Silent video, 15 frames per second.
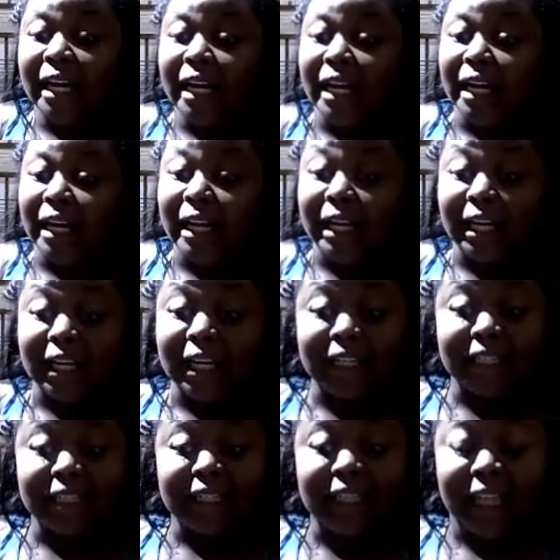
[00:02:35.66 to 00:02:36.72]

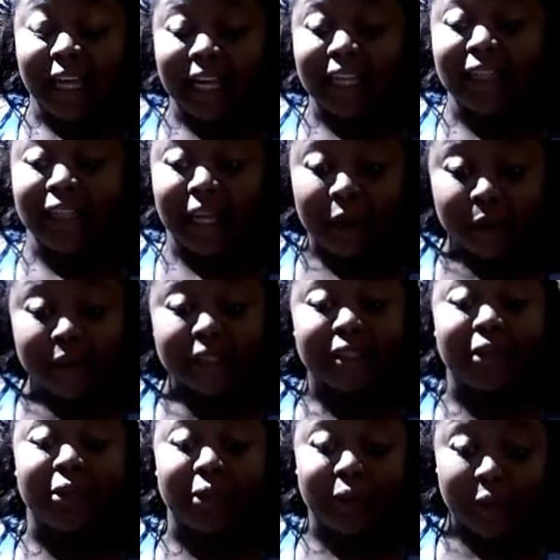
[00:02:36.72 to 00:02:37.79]
And that was a
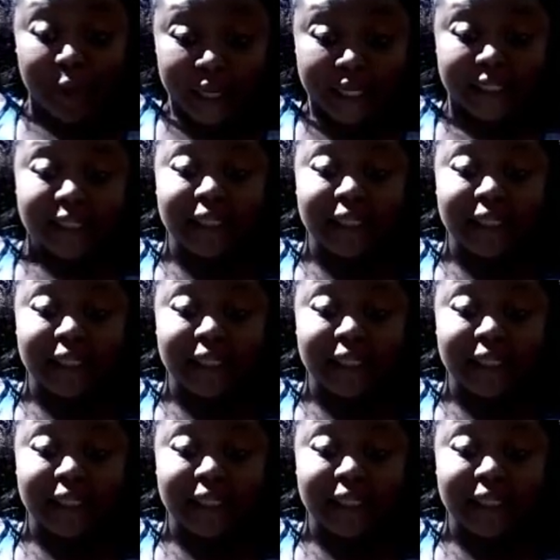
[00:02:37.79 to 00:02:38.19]
little crazy.